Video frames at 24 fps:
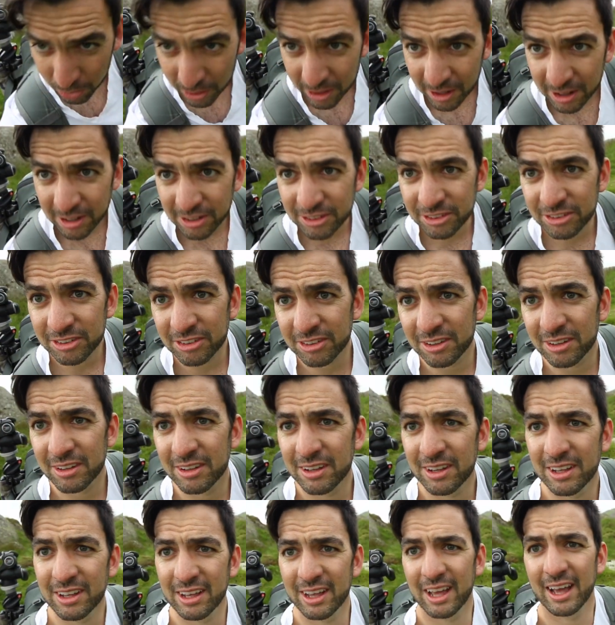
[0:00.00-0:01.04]
words
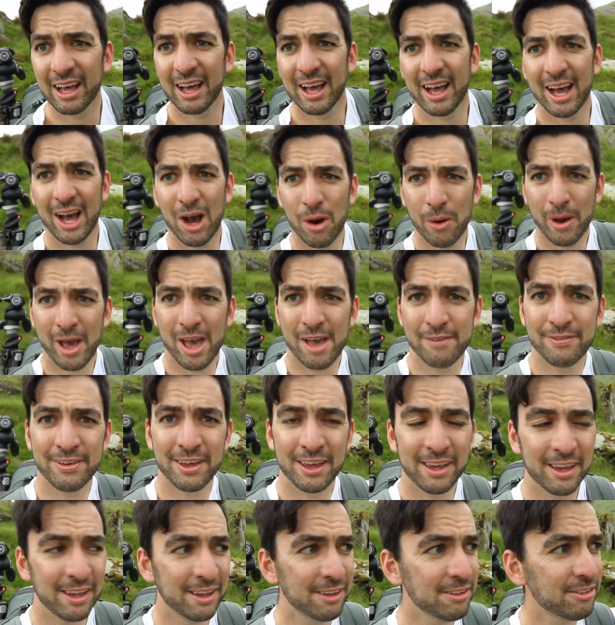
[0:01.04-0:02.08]
how
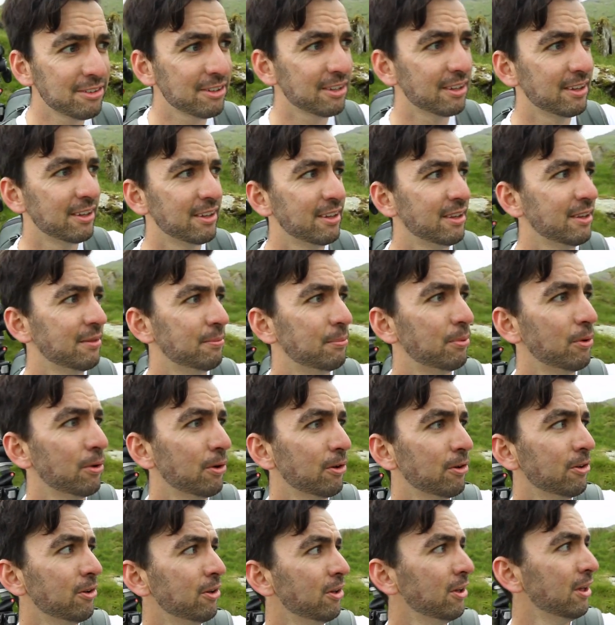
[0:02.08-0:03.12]
heavy it is,
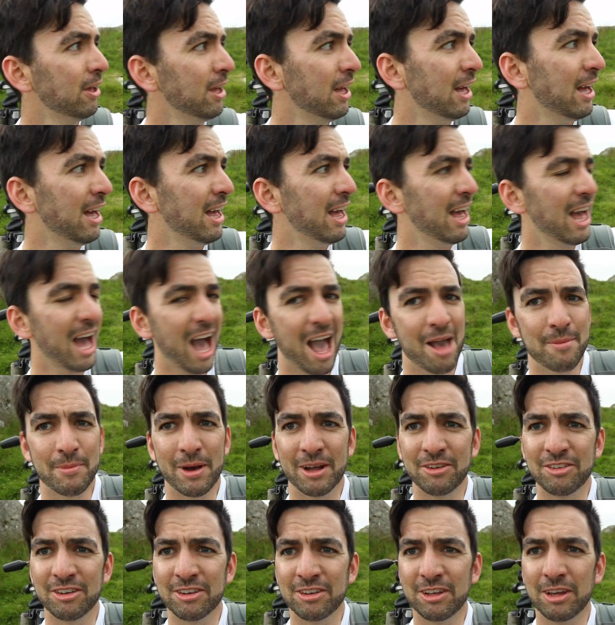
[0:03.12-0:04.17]
but I
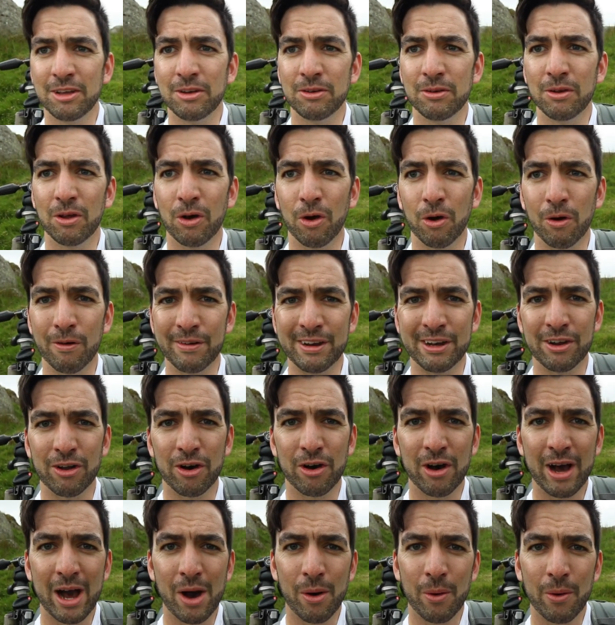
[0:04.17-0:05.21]
imagine you already
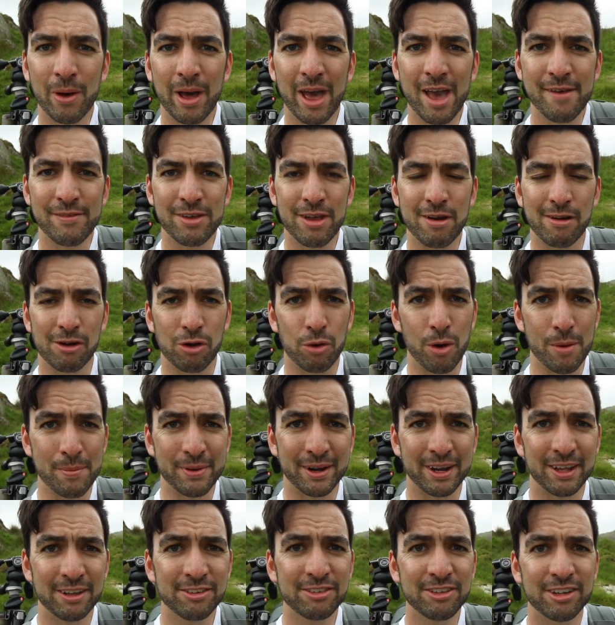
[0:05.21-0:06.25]
know how heavy your
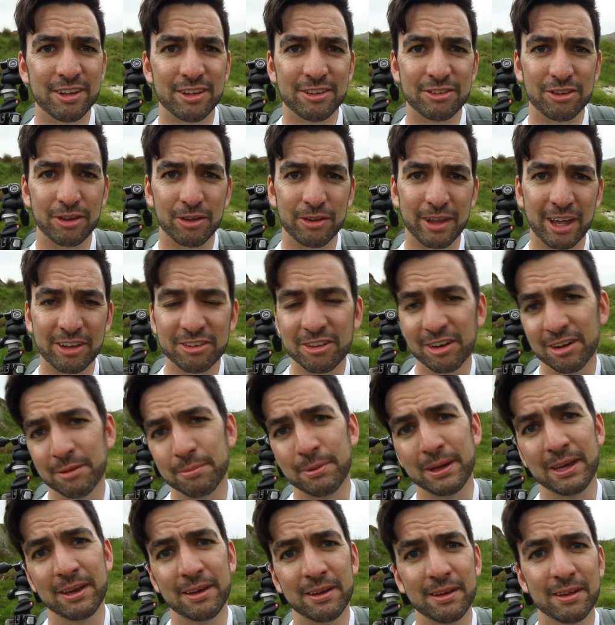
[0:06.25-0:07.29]
equipment is, so that's going to
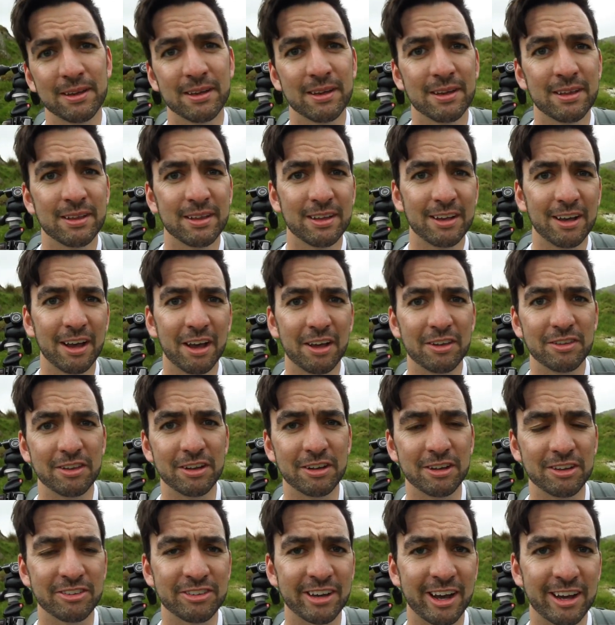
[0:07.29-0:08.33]
be
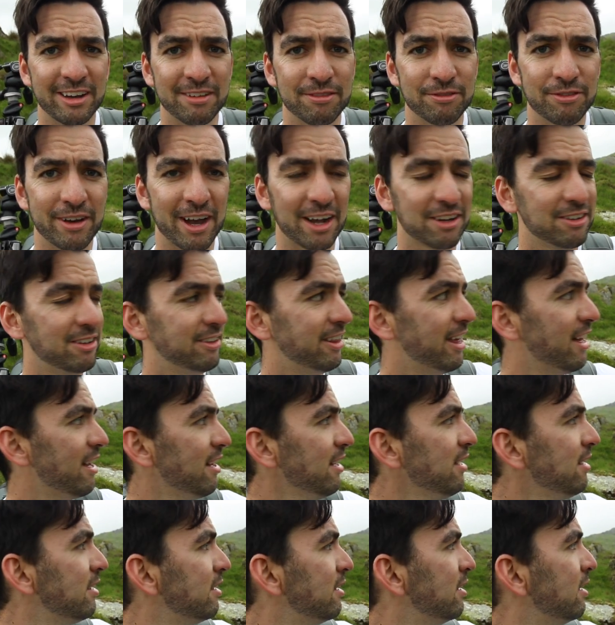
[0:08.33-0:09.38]
the deciding factor
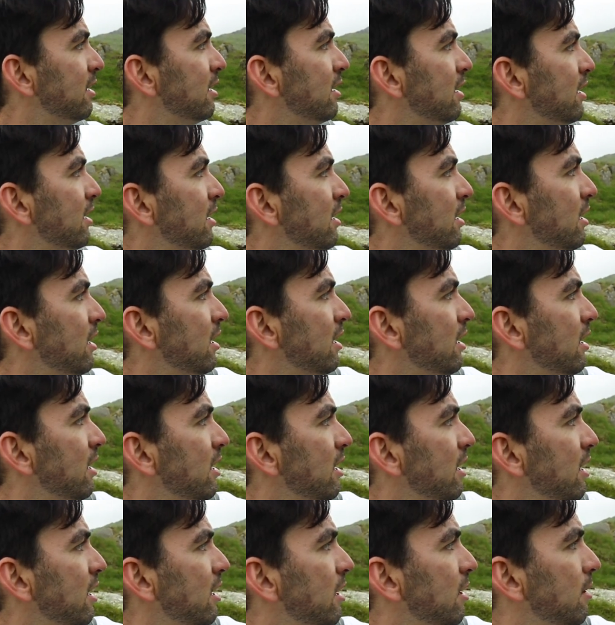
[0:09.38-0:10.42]
there.
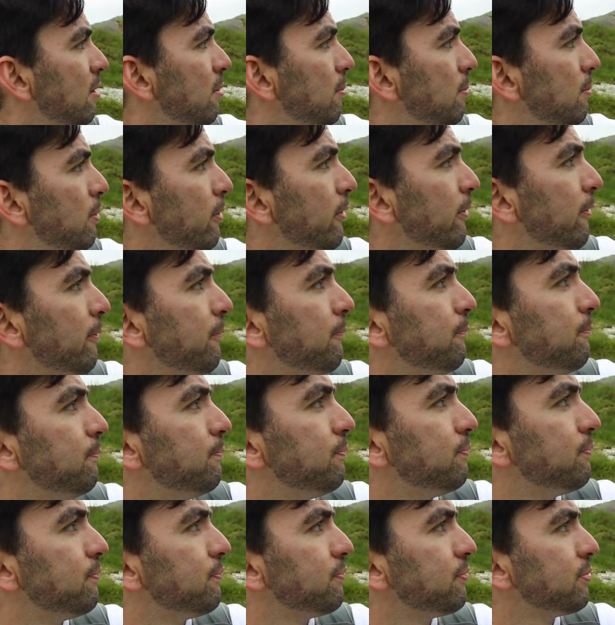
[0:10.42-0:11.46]
But
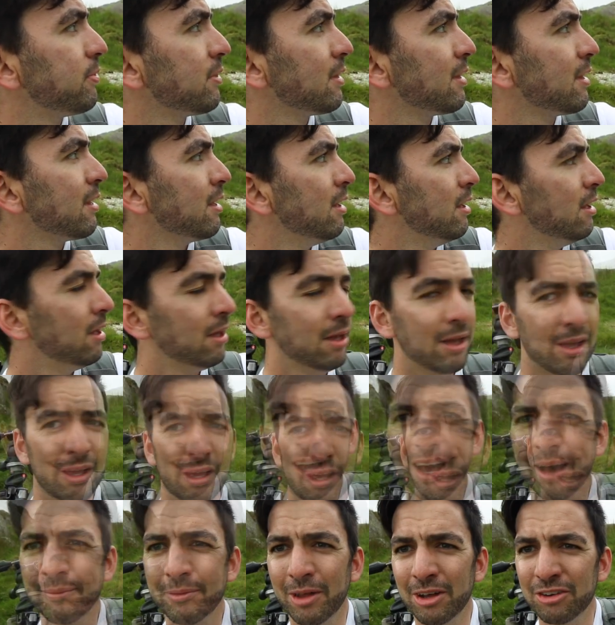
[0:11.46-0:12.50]

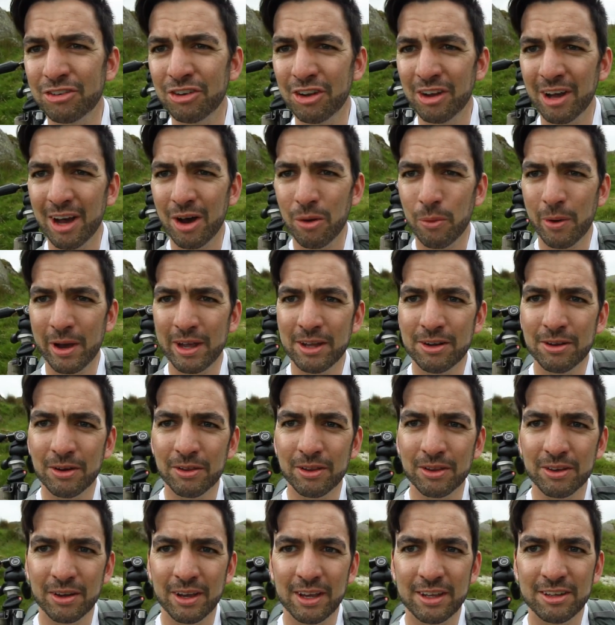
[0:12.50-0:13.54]
I'm not sure how well you
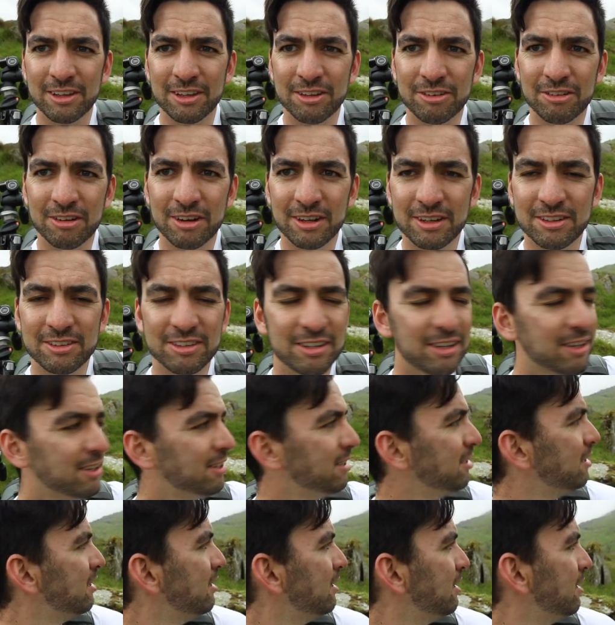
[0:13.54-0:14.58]
know the Lake District,
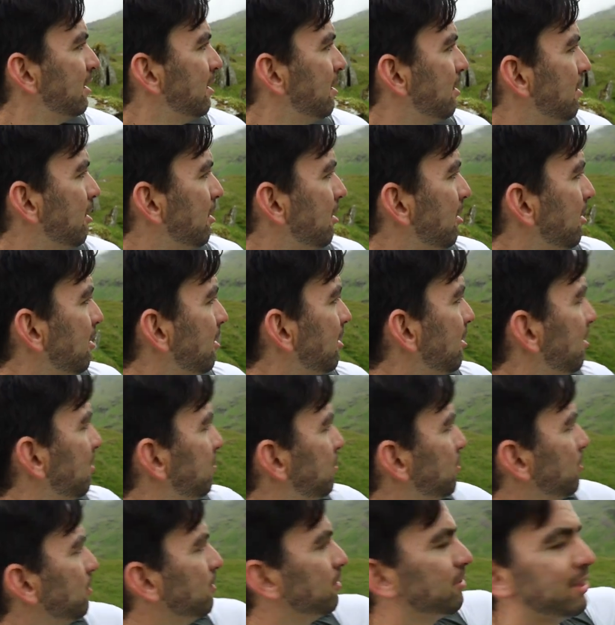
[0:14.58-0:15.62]

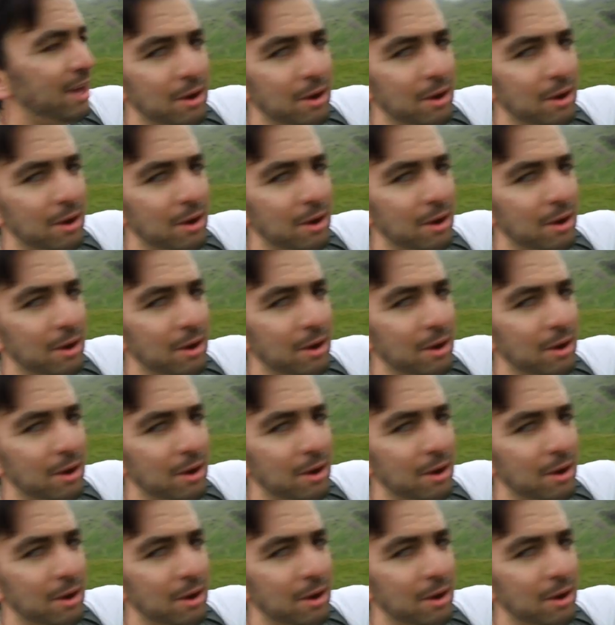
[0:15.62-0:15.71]
but